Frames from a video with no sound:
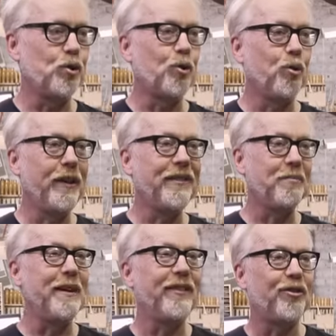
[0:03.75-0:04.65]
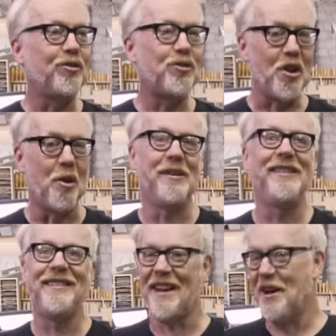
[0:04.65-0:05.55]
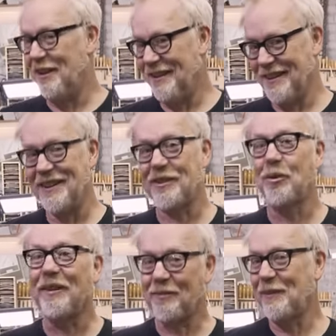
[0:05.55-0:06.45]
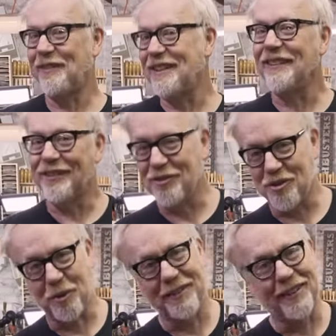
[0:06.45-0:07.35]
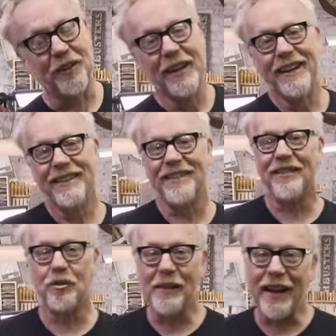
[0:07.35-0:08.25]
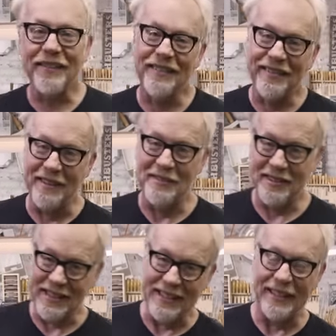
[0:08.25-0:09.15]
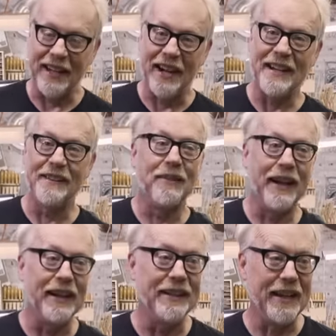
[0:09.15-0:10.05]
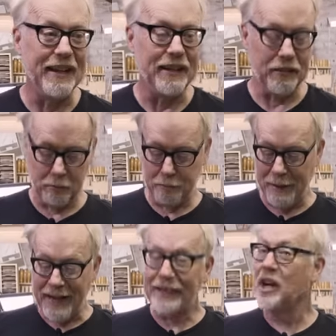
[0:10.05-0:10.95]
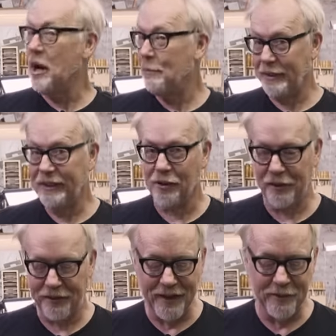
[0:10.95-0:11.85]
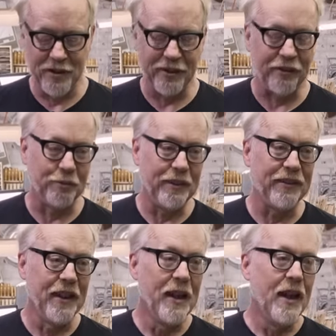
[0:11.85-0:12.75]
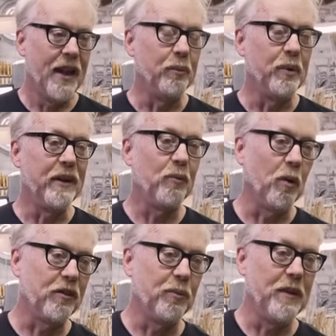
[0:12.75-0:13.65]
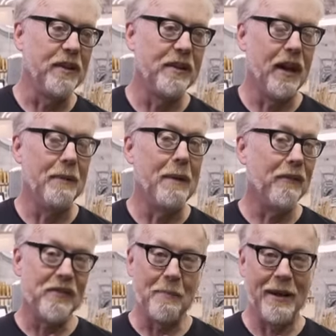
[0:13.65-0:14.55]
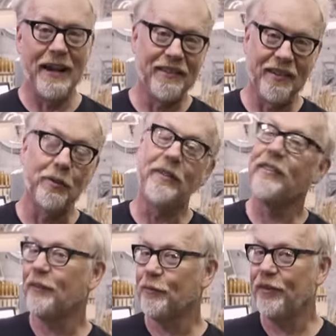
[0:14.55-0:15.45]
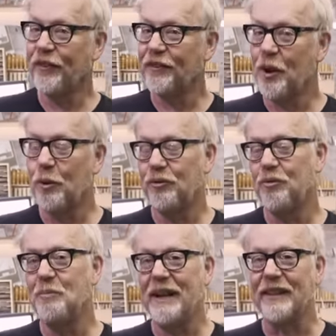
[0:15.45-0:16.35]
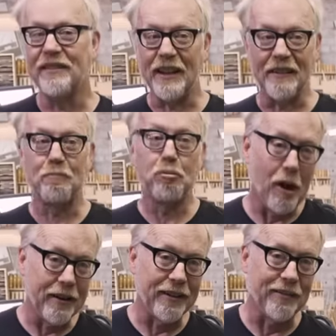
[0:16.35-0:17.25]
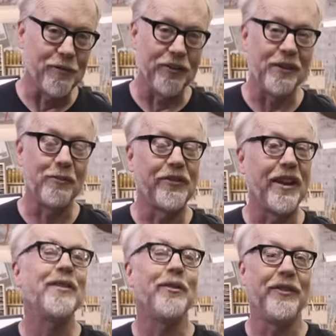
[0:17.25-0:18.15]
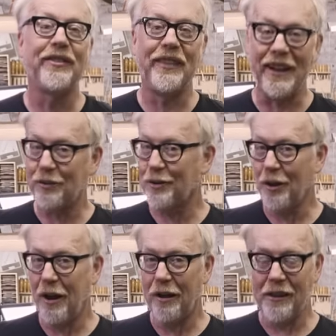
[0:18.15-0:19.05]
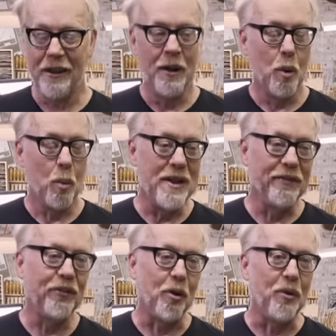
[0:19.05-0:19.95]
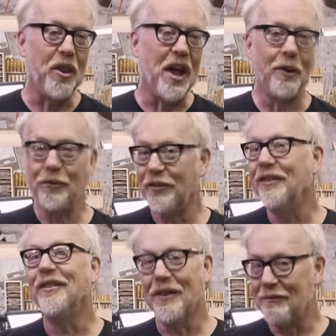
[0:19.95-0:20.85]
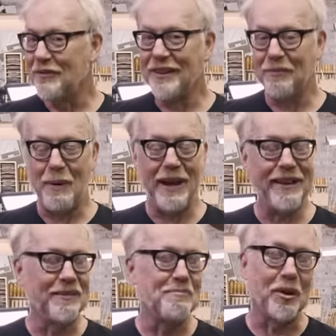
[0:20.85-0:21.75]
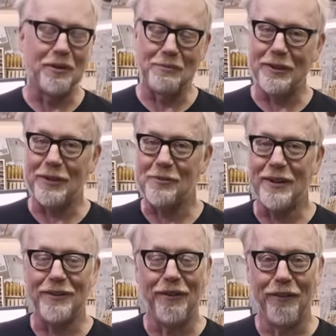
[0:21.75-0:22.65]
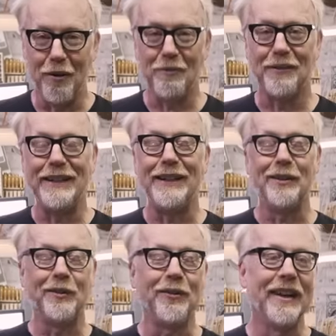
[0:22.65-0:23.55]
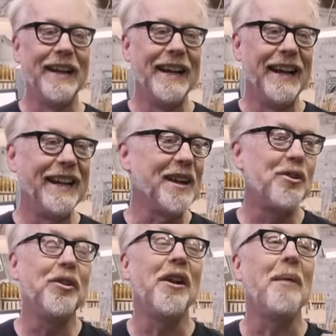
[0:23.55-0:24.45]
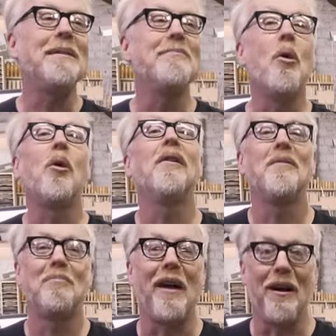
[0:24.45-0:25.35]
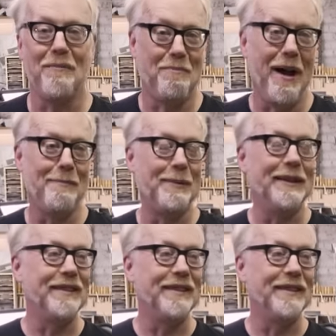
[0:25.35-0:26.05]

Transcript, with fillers: Christmas show and tell, uh, Christmas season show and tell. Since two thousand seventeen, I have had a bag company called Savage Industries, and we have worked with uh, Mafia Bags here in San Francisco to make a set of products using recycled sailcloth. We have sold thousands of these bags in multiple iterations over the years, and I could not be more of a proud papa.